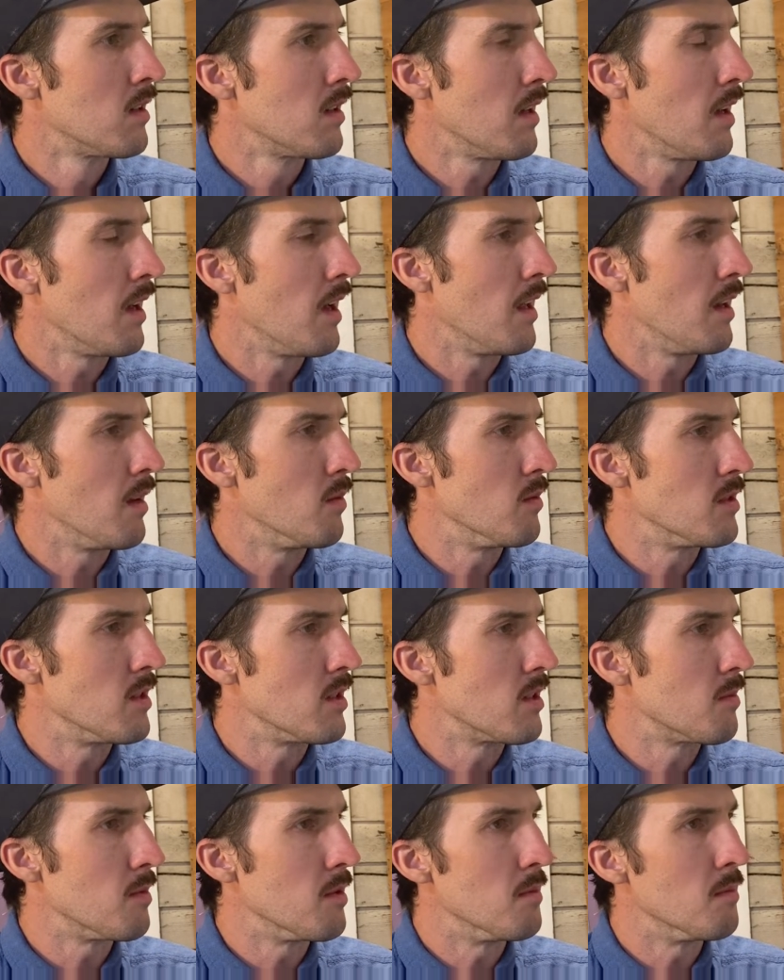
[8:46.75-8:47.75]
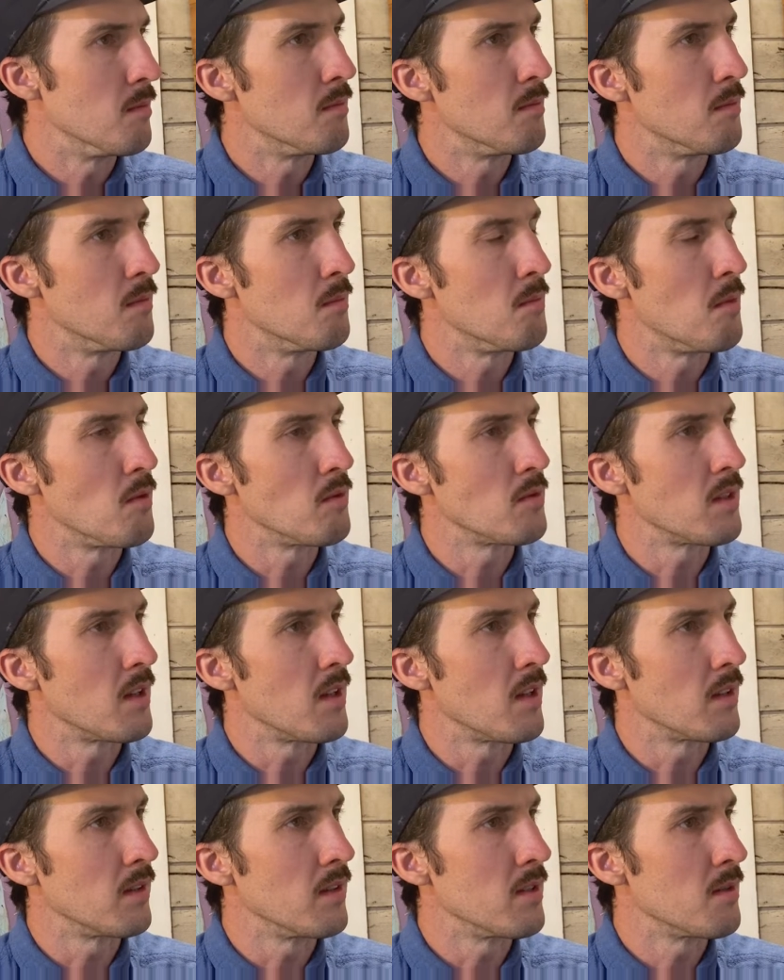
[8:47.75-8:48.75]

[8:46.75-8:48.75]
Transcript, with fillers: And it would just be most likely,